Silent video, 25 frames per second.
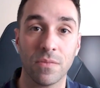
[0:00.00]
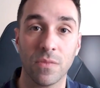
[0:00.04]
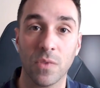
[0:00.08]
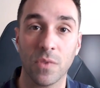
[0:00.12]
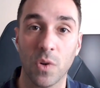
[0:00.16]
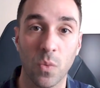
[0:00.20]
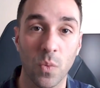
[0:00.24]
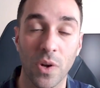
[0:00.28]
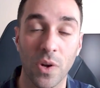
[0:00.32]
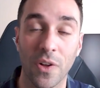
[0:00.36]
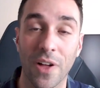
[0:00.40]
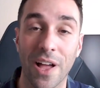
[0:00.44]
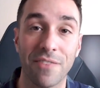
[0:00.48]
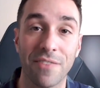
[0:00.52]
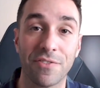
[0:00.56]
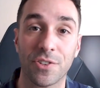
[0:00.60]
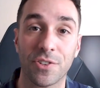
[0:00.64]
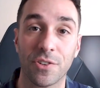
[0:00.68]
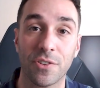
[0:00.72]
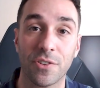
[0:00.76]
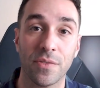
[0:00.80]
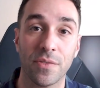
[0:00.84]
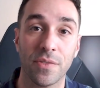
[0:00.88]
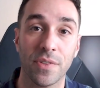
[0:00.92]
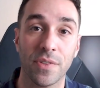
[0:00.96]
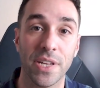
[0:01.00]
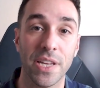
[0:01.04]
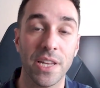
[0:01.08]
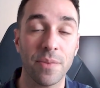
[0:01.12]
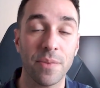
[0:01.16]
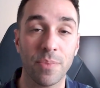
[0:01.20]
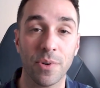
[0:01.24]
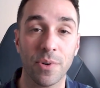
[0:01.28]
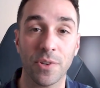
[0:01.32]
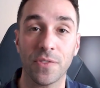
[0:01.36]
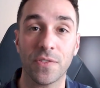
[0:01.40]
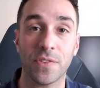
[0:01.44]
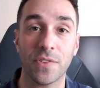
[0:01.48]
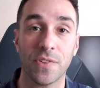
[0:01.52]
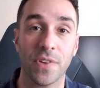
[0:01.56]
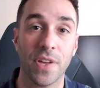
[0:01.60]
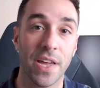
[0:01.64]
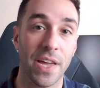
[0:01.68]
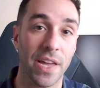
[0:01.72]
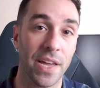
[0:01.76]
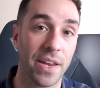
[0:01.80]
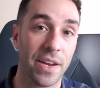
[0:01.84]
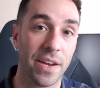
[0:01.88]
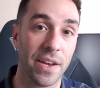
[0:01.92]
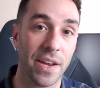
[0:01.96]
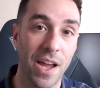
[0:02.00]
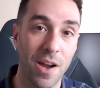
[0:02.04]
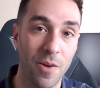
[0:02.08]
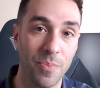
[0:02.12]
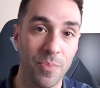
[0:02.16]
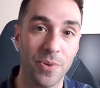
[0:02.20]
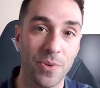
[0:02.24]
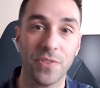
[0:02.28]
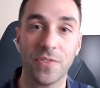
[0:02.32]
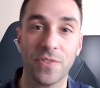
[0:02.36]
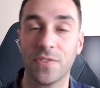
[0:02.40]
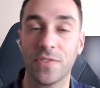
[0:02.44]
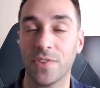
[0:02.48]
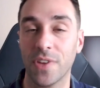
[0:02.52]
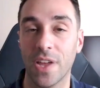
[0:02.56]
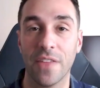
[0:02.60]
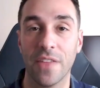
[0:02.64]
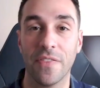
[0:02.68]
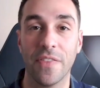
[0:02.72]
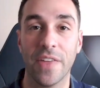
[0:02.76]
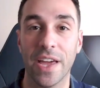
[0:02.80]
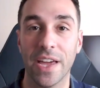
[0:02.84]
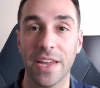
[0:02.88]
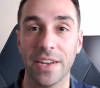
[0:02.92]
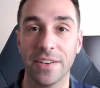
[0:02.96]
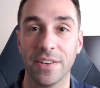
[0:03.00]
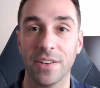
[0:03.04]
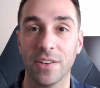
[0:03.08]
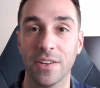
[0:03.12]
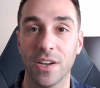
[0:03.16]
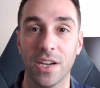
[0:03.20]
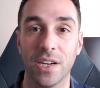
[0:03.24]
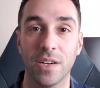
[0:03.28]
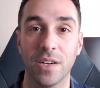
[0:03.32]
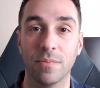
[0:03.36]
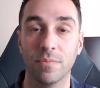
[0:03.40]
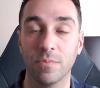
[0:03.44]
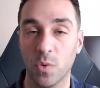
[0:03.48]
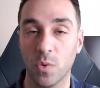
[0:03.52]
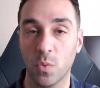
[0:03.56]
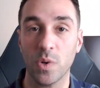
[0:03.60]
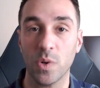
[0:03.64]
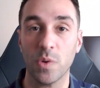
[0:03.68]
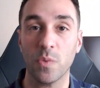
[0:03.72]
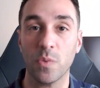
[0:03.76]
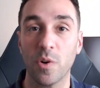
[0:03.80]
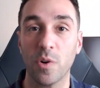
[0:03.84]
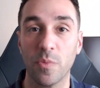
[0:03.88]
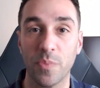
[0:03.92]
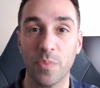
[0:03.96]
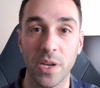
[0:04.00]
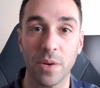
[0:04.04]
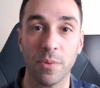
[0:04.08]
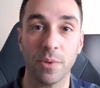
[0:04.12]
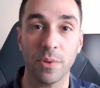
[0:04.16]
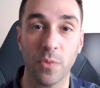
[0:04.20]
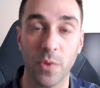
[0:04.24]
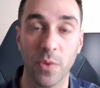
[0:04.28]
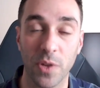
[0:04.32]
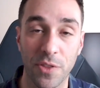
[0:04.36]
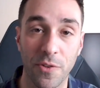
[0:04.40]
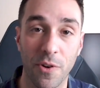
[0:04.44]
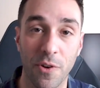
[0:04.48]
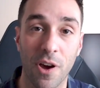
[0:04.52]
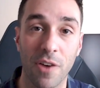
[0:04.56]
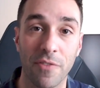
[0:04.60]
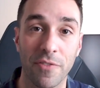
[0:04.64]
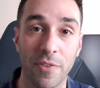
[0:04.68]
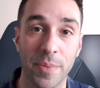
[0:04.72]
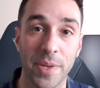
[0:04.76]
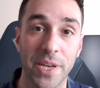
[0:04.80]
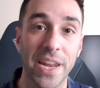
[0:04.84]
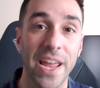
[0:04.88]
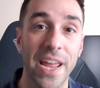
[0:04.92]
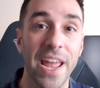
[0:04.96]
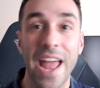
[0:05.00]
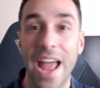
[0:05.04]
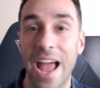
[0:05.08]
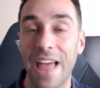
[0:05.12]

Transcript: will have certain inputs and outputs and that um, we will be able to withdraw from it.